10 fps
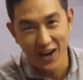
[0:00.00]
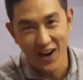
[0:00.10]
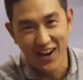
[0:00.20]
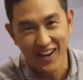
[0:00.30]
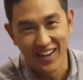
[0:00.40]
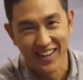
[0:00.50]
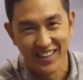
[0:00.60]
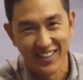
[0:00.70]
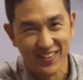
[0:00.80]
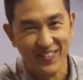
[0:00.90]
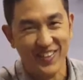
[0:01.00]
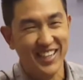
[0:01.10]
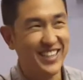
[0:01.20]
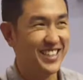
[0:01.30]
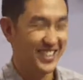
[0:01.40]

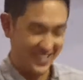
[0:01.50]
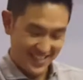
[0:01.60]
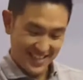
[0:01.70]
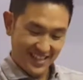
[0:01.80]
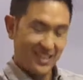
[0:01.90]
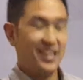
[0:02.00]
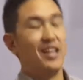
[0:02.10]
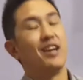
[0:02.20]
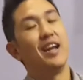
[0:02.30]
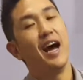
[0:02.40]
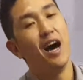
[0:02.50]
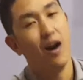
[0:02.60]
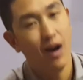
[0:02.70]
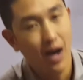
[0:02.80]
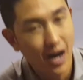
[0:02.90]
arm.
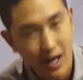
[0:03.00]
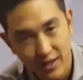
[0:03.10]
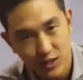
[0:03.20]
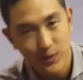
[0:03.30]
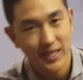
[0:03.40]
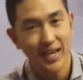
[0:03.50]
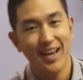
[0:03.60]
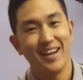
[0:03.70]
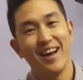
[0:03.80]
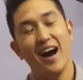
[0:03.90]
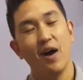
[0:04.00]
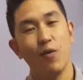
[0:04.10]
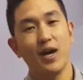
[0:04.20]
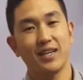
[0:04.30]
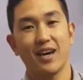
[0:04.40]
now, uh, this weekend I
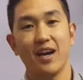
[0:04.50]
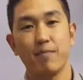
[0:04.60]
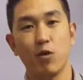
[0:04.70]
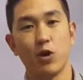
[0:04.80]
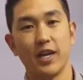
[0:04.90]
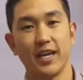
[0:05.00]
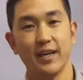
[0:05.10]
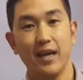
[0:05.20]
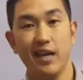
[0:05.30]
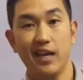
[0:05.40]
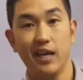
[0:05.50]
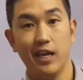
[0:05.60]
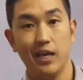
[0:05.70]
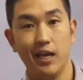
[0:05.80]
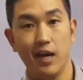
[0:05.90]
went kiteboarding
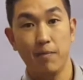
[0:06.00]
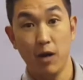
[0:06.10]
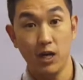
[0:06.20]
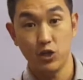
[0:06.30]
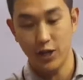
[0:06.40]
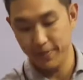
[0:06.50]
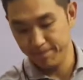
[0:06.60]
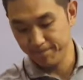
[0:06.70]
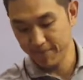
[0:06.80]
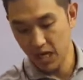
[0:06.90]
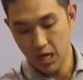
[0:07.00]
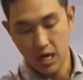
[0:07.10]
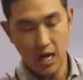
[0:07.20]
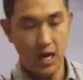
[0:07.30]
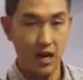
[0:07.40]
in uh, Padre
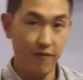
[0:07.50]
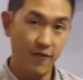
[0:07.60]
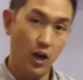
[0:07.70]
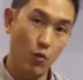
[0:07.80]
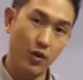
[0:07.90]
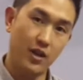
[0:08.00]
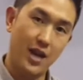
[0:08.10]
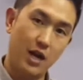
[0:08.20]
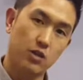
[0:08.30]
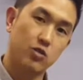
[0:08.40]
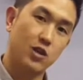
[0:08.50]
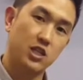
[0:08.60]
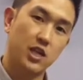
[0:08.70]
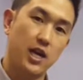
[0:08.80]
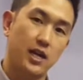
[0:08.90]
and I fell with an outstretched
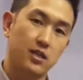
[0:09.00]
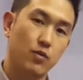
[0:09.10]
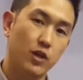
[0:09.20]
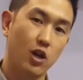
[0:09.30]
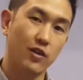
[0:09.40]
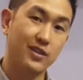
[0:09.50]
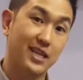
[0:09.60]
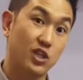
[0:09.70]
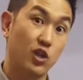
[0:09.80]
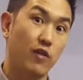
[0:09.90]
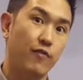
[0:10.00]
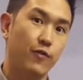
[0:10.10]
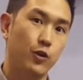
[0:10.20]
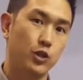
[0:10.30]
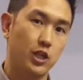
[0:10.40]
hand. So we call this actually a
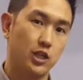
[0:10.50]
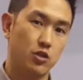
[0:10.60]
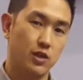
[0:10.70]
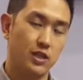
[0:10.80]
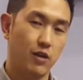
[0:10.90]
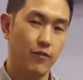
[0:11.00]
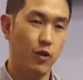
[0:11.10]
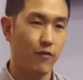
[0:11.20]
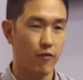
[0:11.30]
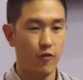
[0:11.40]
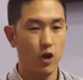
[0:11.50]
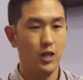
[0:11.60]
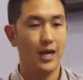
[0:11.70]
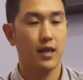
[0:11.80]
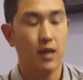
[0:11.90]
foosh injury. So if you ever fall
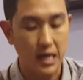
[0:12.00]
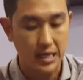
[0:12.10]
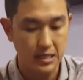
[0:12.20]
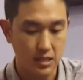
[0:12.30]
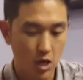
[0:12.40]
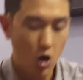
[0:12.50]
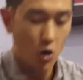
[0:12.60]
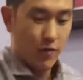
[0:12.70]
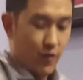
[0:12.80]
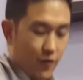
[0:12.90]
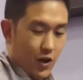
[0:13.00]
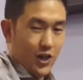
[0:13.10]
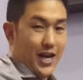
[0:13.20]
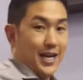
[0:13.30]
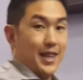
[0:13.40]
like this or if you fall
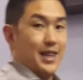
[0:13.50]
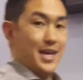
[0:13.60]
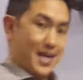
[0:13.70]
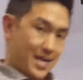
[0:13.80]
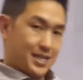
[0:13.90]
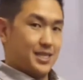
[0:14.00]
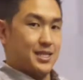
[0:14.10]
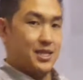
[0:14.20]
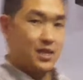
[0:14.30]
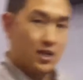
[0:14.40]
like this,